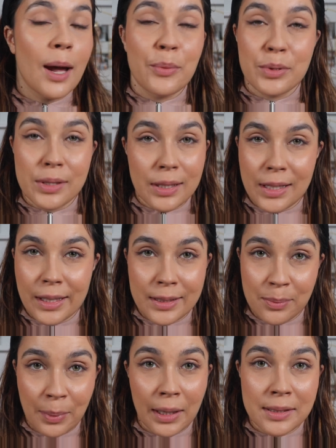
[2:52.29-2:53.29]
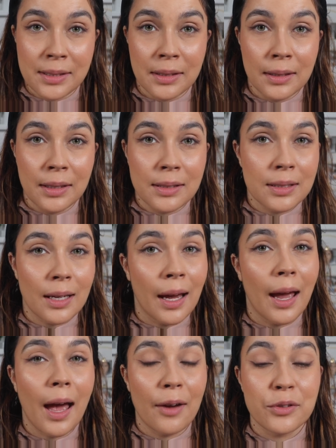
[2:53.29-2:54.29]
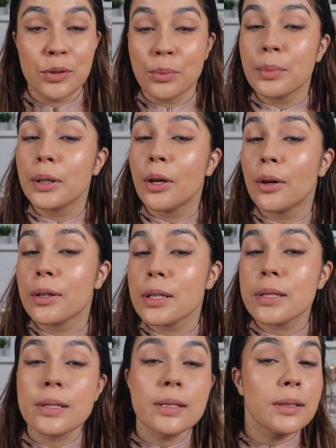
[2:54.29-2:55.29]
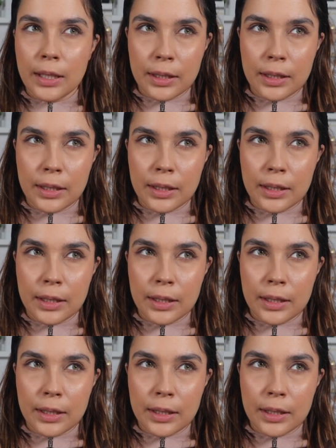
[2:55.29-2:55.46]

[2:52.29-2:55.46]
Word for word: I wasn't expecting it, I have to be honest.